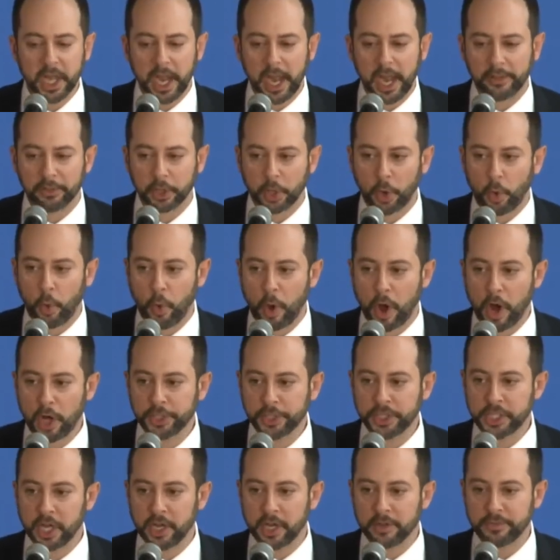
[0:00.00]
and the
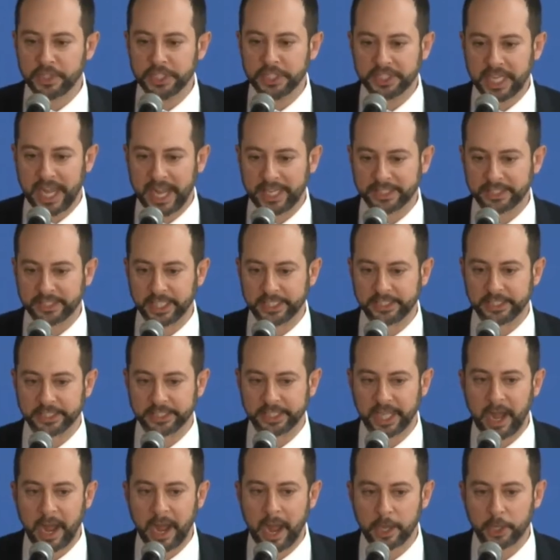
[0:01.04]
quality of these assets
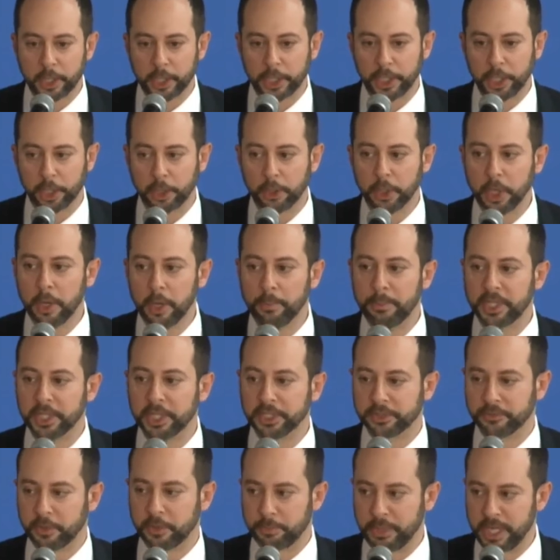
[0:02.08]
is higher here
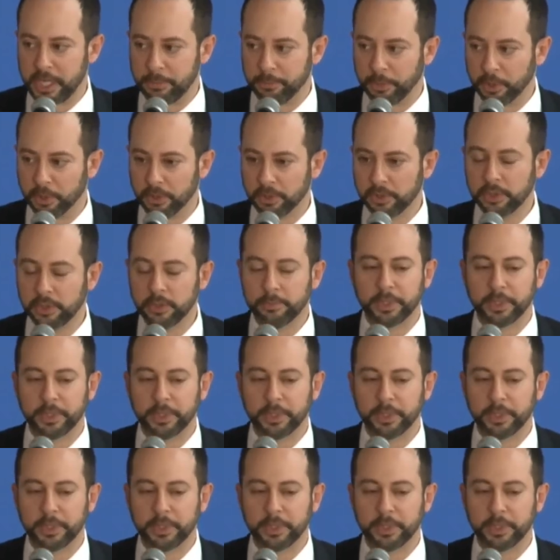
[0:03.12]
because of the people,